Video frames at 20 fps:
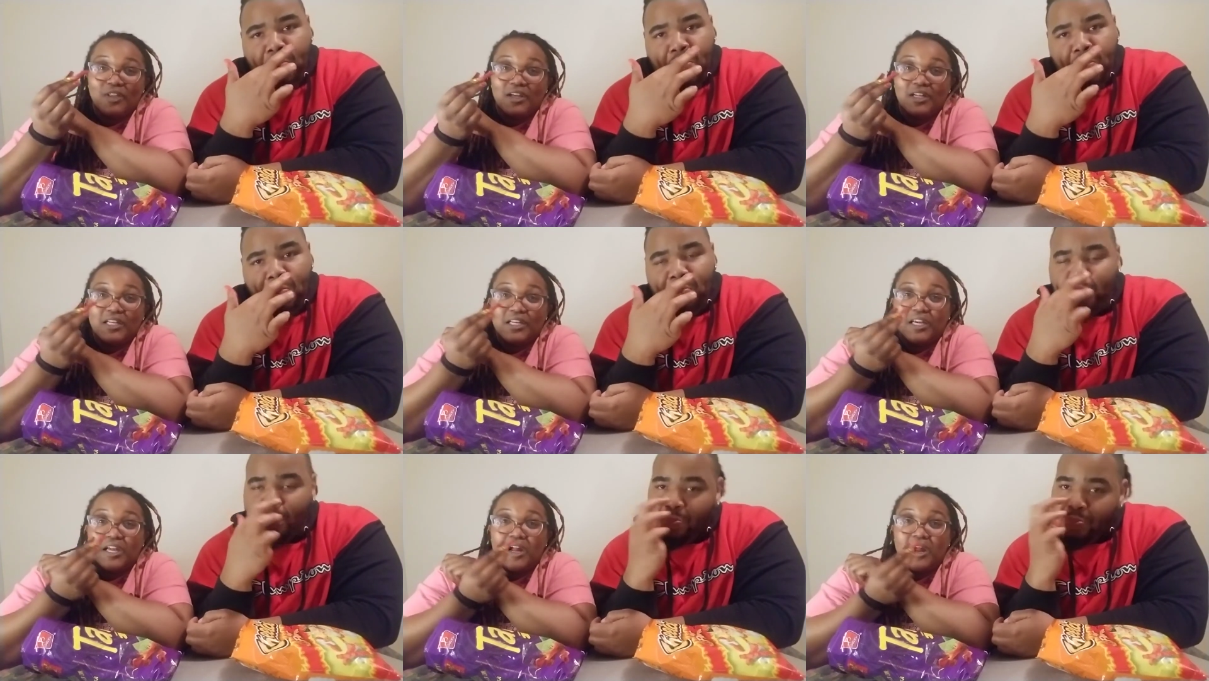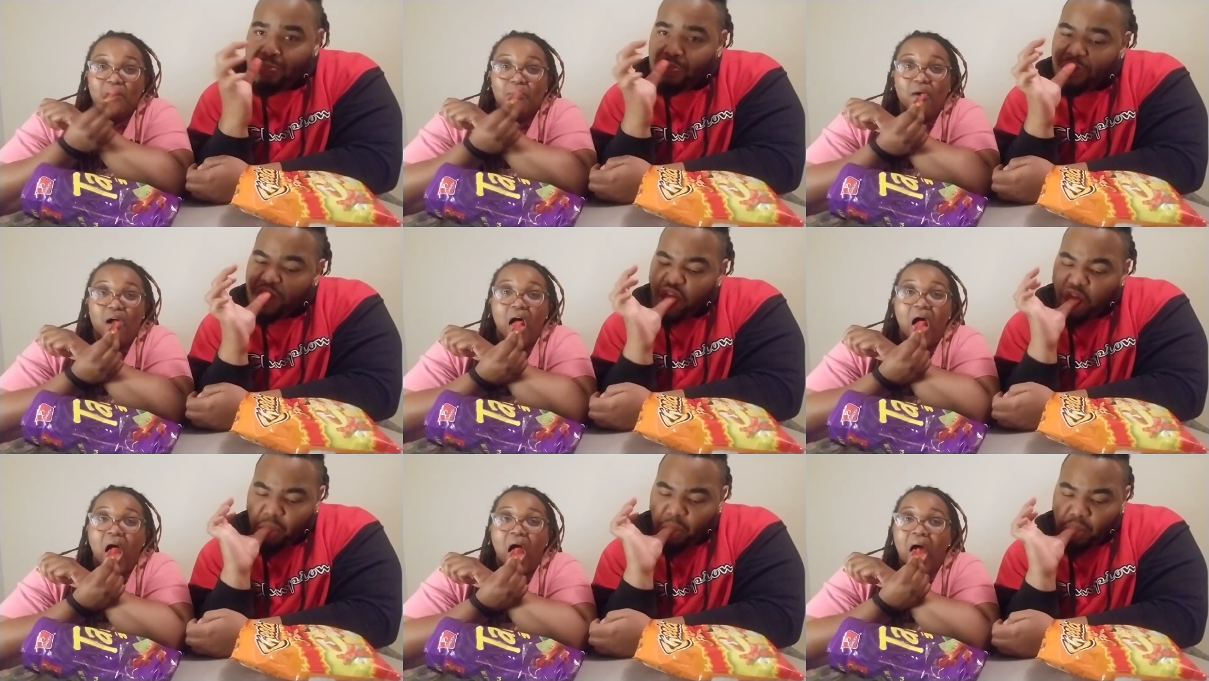Speaker 1: the camera.
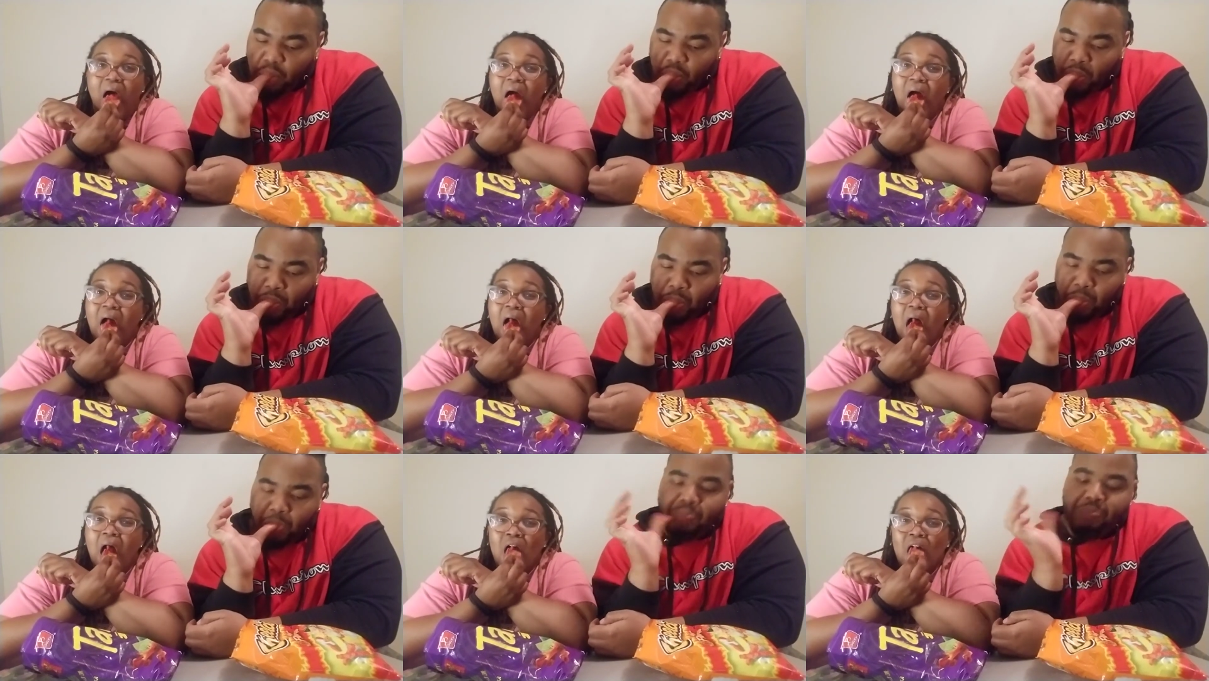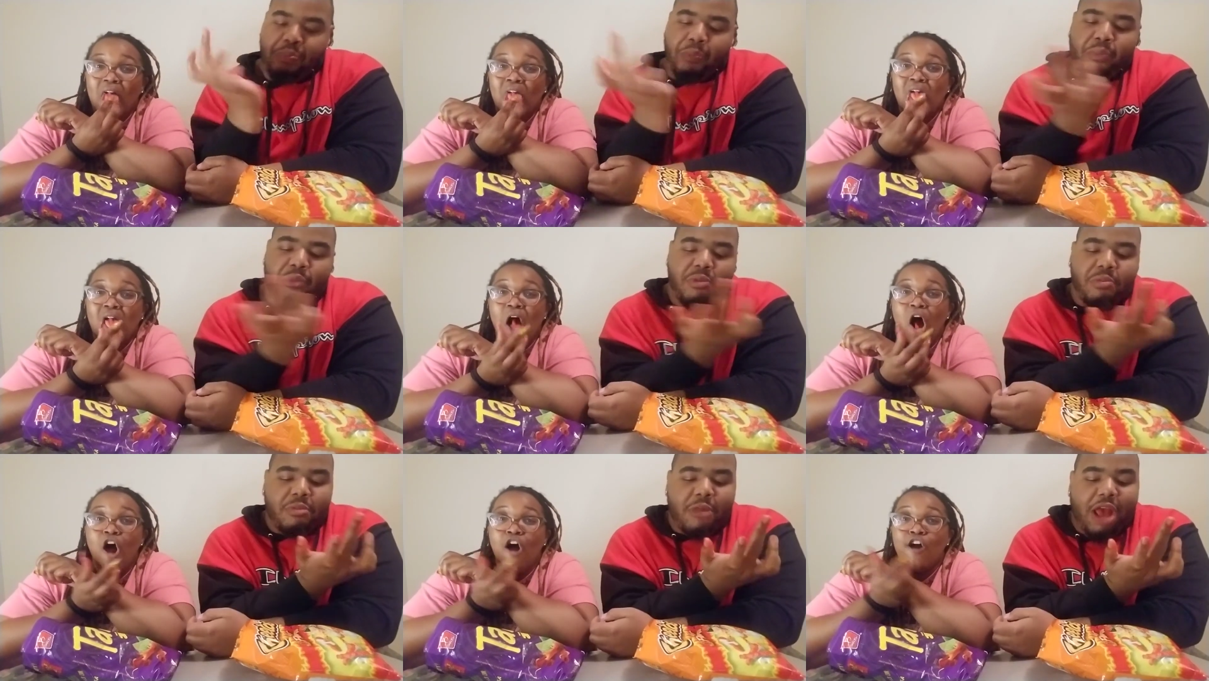
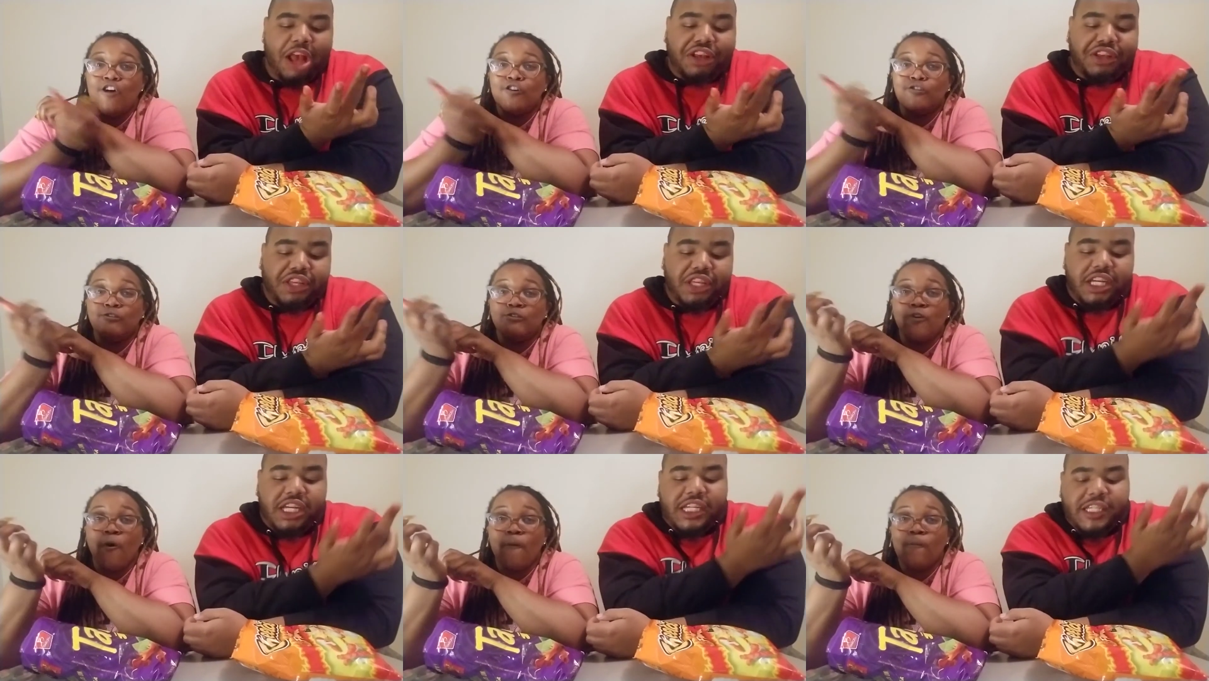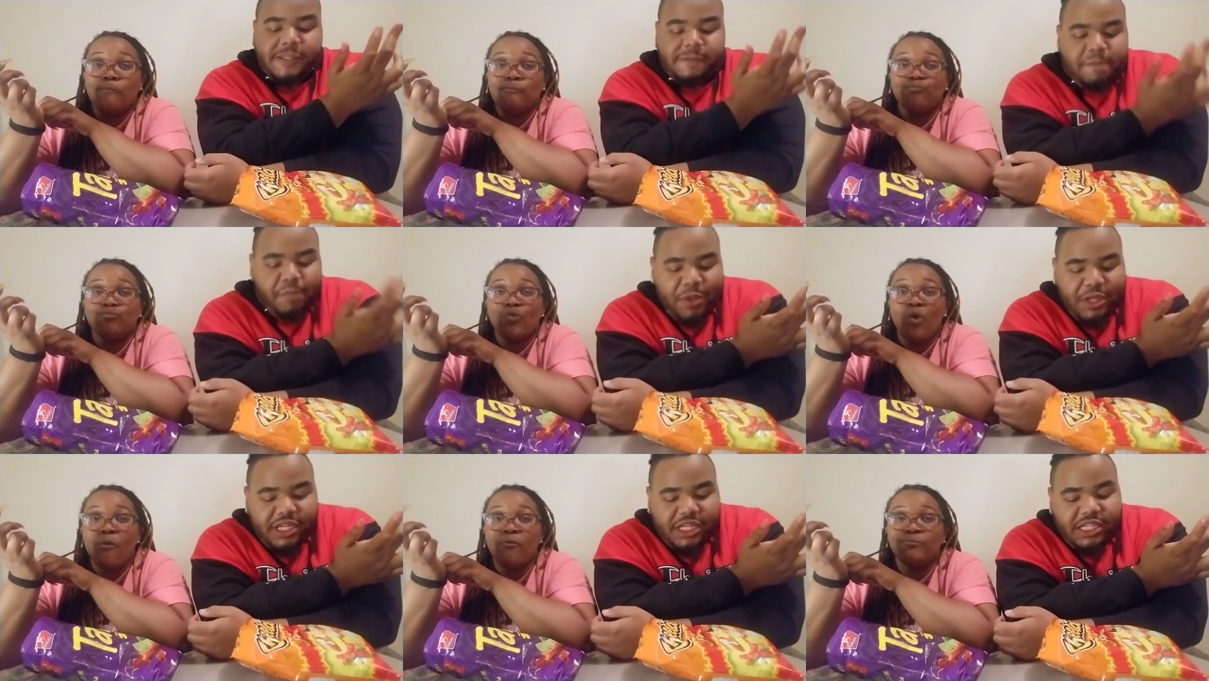Son,
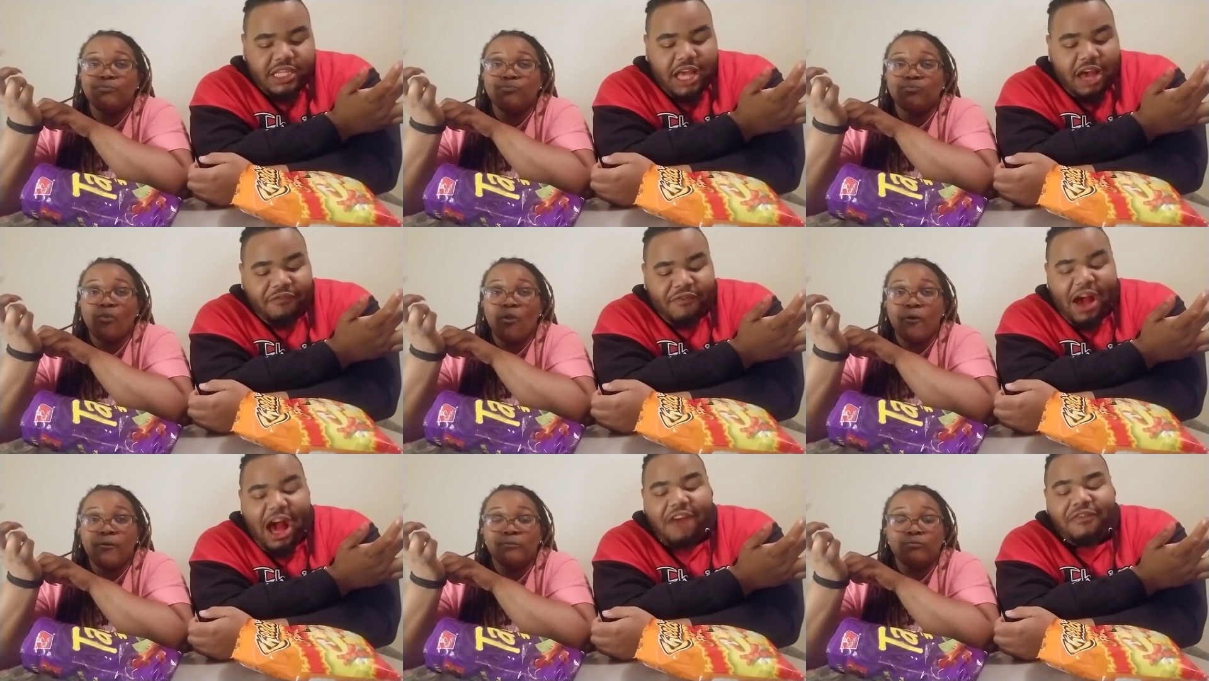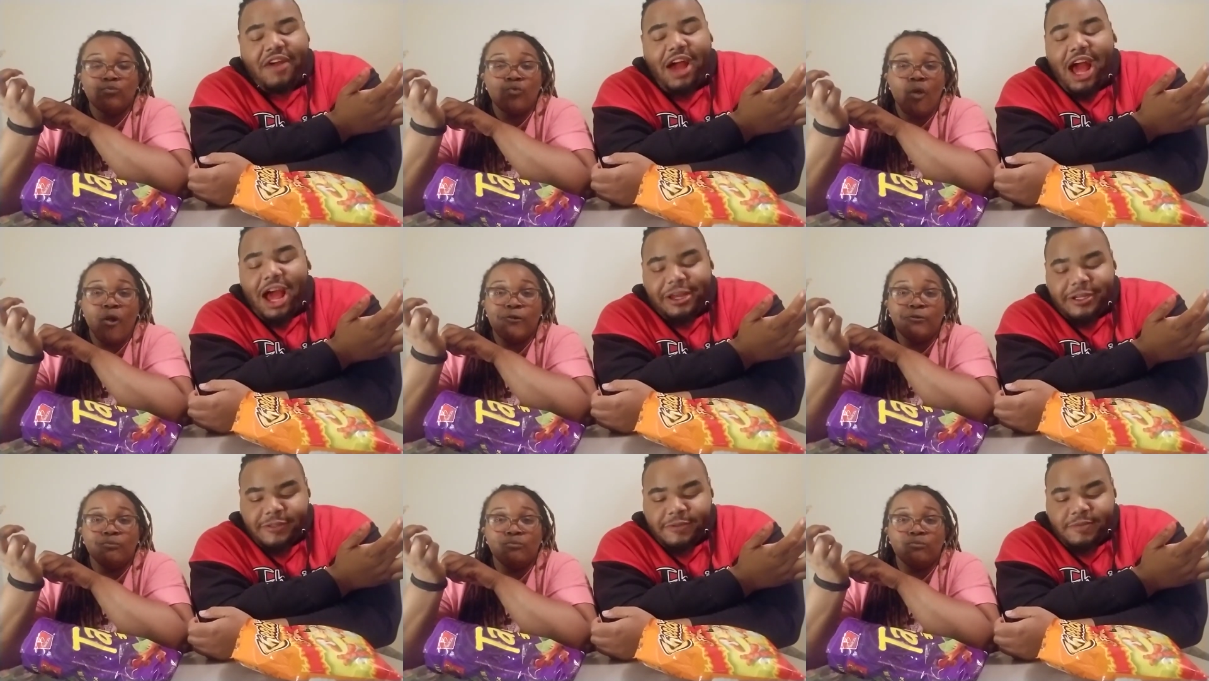it's a papa.